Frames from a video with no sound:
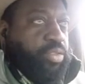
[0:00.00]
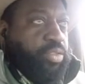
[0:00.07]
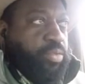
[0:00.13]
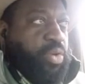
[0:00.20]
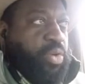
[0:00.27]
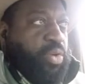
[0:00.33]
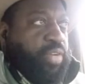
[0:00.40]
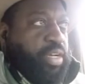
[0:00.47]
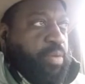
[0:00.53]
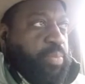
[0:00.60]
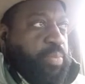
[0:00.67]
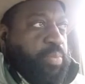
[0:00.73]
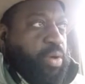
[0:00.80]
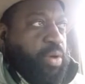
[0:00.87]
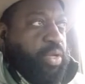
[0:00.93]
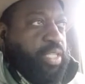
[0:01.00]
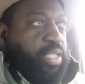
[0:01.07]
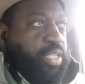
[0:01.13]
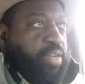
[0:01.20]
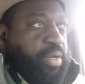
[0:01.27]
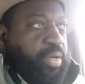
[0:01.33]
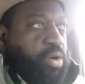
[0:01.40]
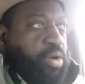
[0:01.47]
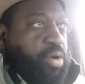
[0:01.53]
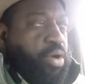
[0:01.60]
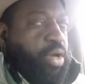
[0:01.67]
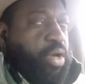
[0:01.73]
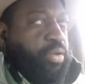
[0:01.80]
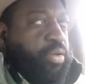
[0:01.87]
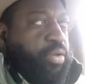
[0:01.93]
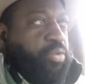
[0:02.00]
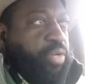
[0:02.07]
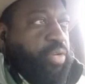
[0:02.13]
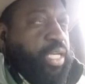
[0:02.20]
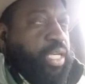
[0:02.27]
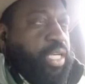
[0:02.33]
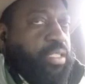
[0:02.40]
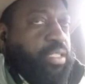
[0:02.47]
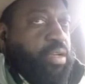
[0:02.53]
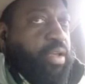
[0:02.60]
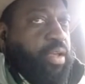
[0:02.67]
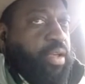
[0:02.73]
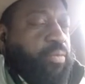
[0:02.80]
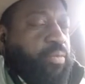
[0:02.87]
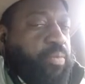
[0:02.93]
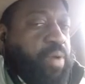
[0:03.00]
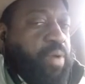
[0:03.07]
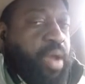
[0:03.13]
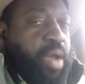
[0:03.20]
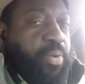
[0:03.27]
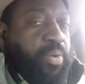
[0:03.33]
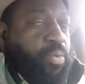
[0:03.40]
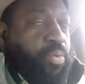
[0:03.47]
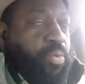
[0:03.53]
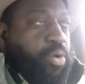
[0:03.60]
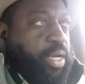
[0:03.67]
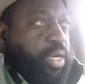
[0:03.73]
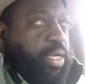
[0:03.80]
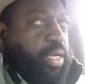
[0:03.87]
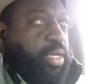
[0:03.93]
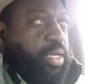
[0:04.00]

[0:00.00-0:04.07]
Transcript: moving components have been oiled and greased and are in proper working